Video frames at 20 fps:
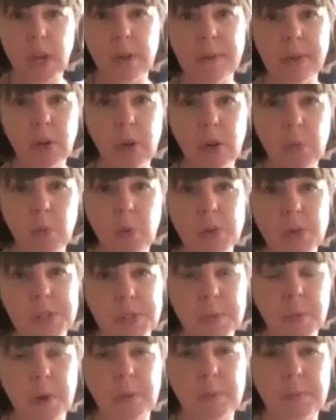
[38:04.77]
going on? What's
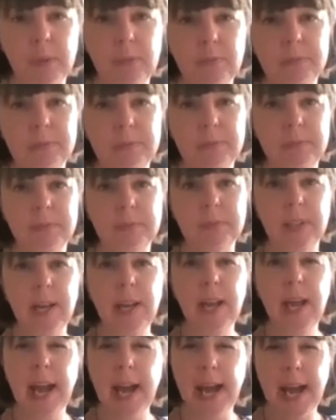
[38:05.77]
the problem?
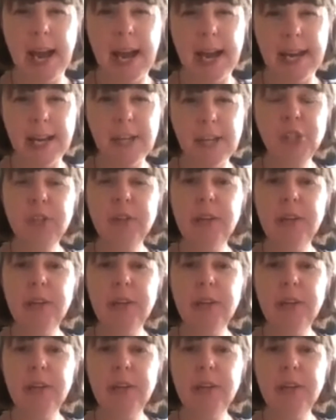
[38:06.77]
And as